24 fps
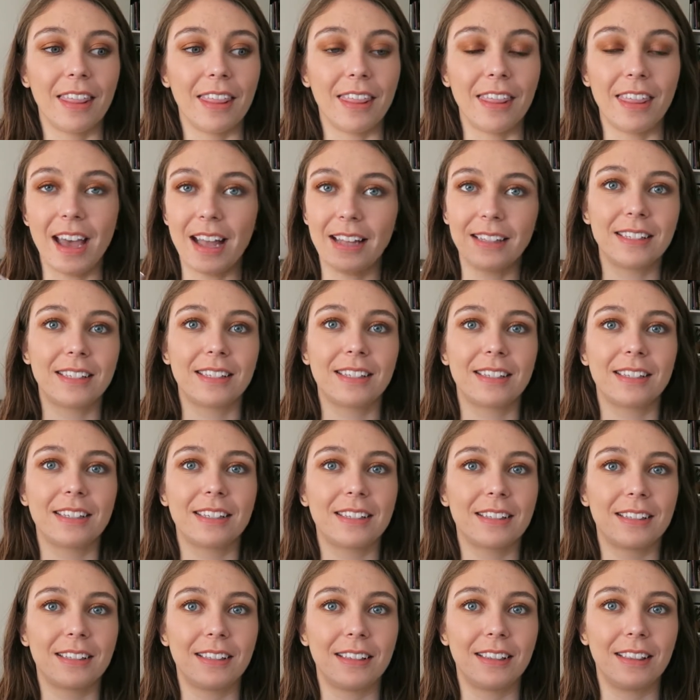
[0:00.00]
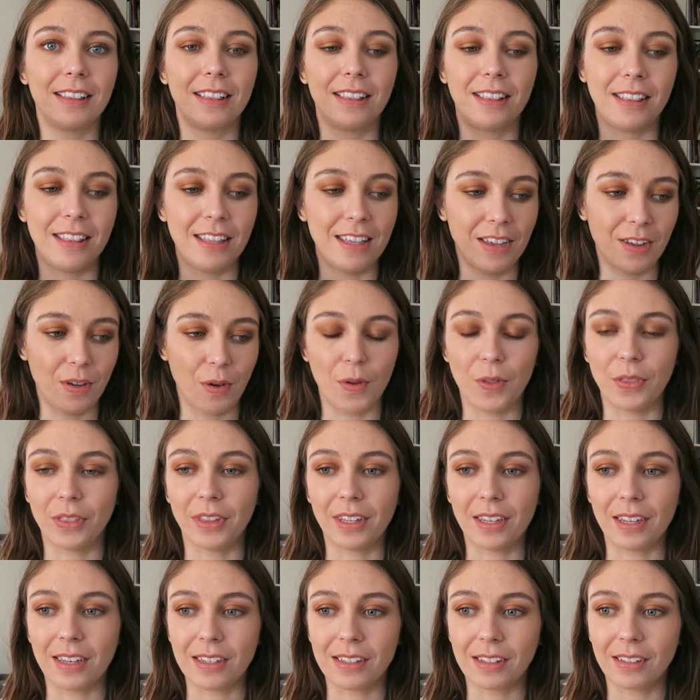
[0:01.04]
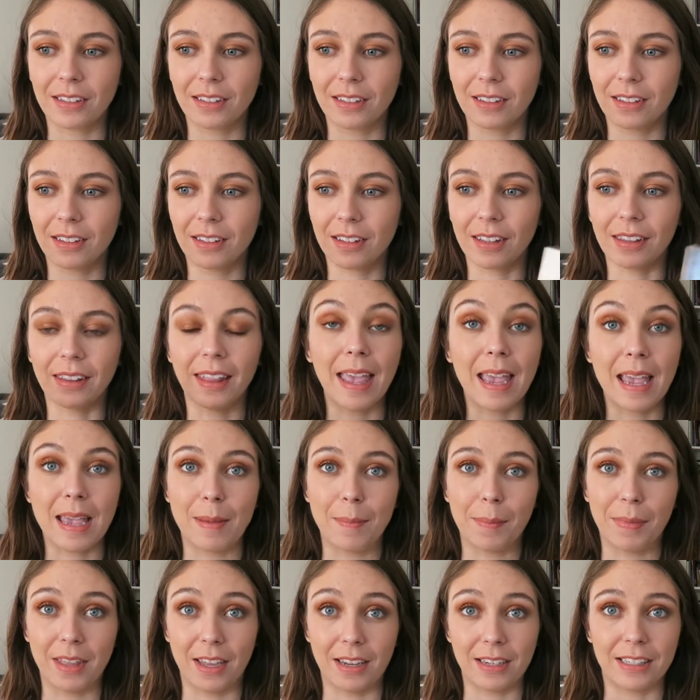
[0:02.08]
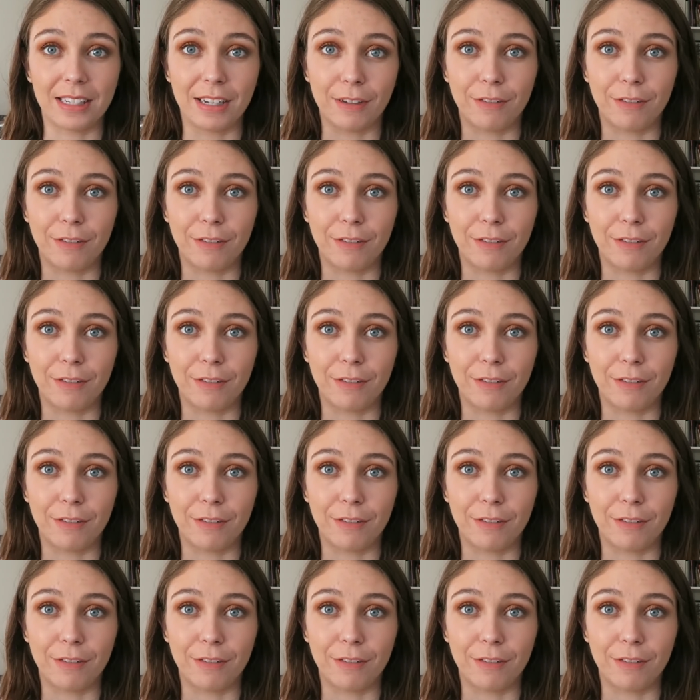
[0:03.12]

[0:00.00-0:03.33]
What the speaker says: That's the only claim that